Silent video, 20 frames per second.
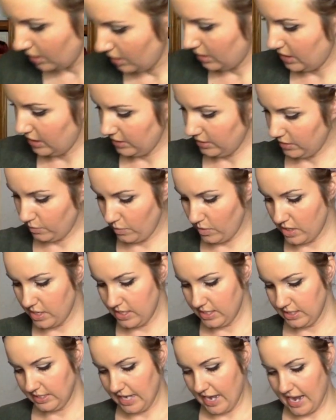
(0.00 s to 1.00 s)
This
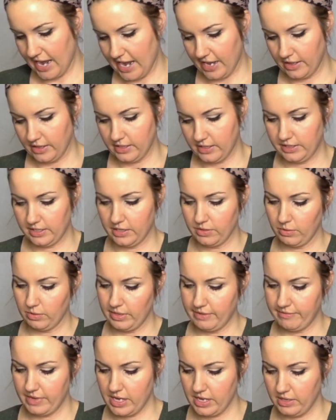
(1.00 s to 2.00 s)
was Alice and
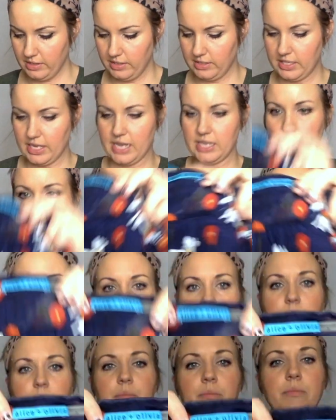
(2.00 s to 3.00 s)
Olivia, size
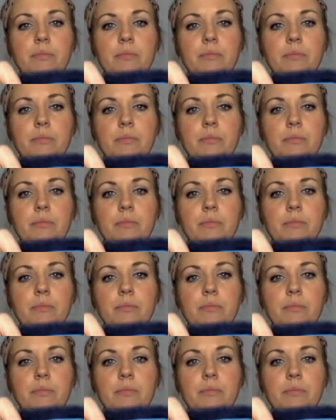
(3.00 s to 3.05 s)
medium.